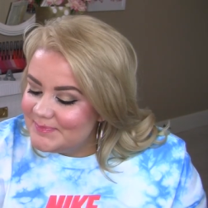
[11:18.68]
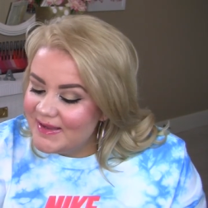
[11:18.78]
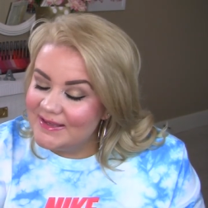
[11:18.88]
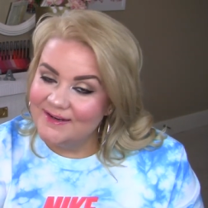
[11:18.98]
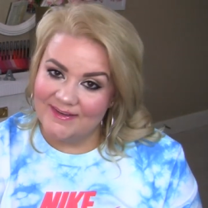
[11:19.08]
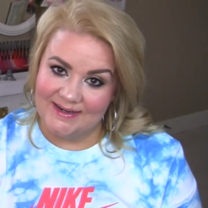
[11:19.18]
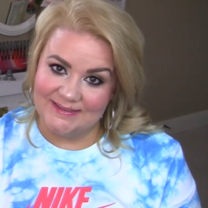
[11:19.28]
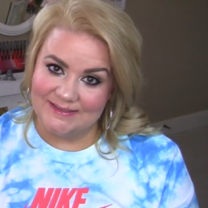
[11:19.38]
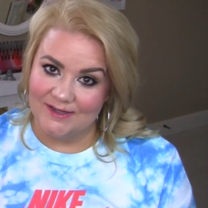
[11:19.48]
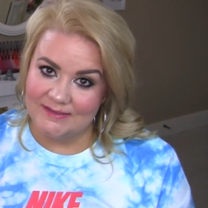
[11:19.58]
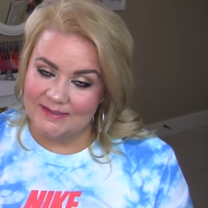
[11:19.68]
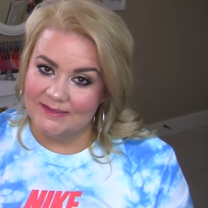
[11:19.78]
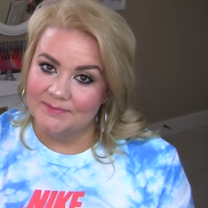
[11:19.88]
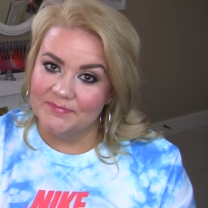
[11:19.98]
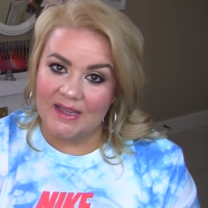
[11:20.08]
Speaking of
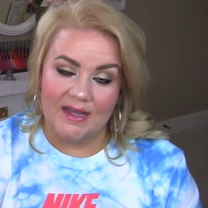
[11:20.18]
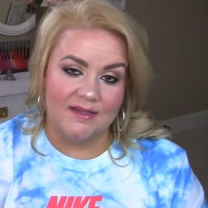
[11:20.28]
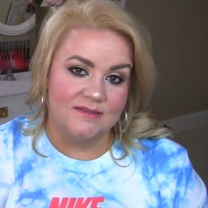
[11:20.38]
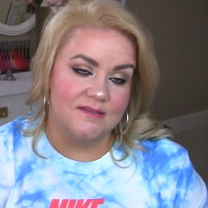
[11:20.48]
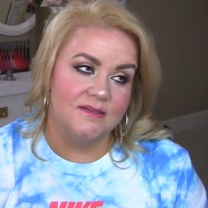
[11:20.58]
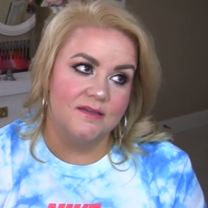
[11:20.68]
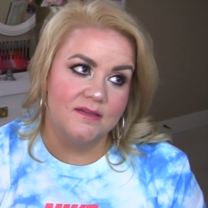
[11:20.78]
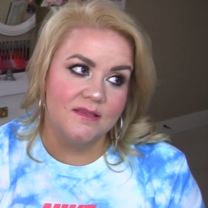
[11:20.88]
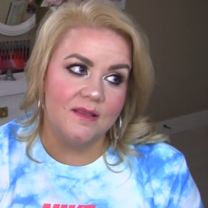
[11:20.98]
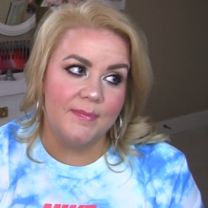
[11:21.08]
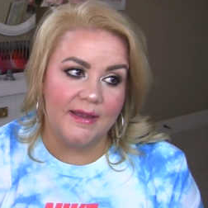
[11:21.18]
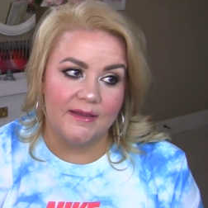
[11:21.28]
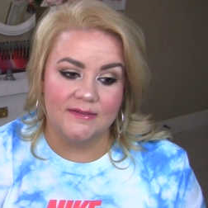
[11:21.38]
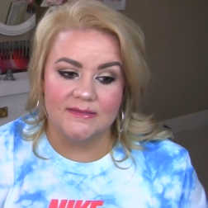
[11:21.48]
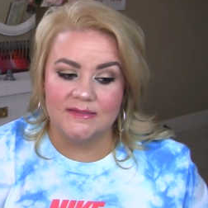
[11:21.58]
Anastasia, guys, the
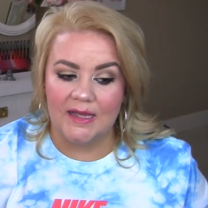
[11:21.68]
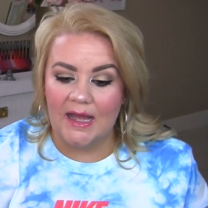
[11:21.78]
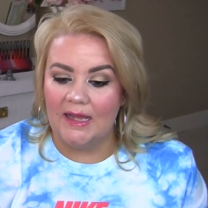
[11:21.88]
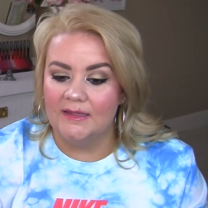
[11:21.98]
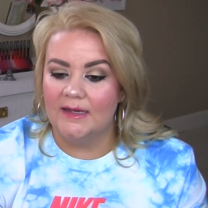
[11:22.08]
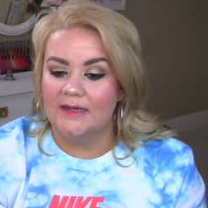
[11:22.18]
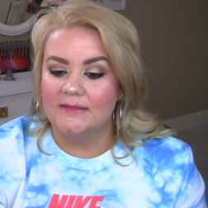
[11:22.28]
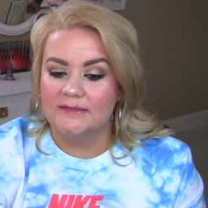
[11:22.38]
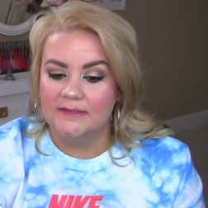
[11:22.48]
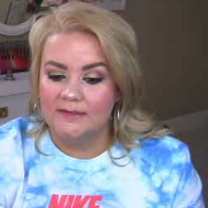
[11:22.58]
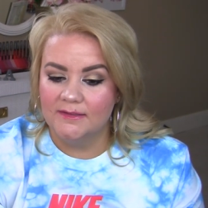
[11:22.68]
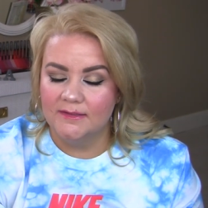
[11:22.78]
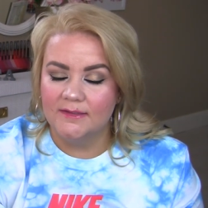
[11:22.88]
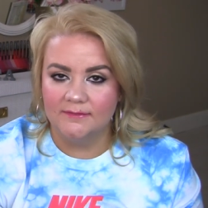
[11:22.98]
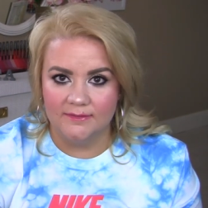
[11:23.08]
best highlight
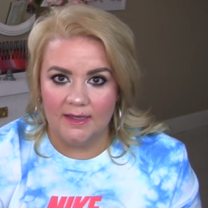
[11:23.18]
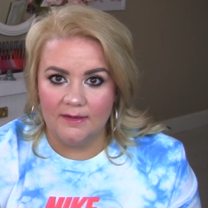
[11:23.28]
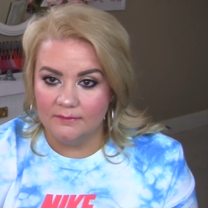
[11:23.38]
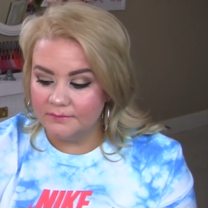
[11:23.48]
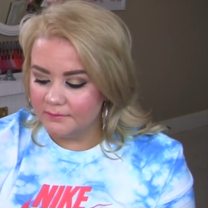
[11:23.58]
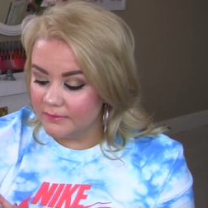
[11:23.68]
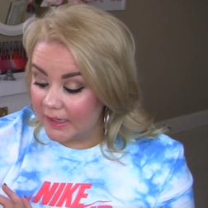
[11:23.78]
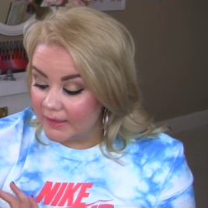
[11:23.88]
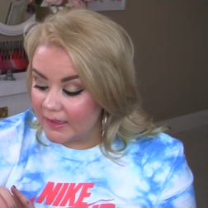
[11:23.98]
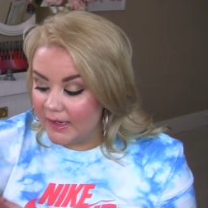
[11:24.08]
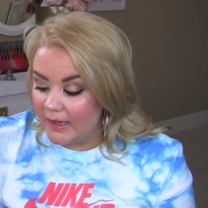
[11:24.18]
of life. Like,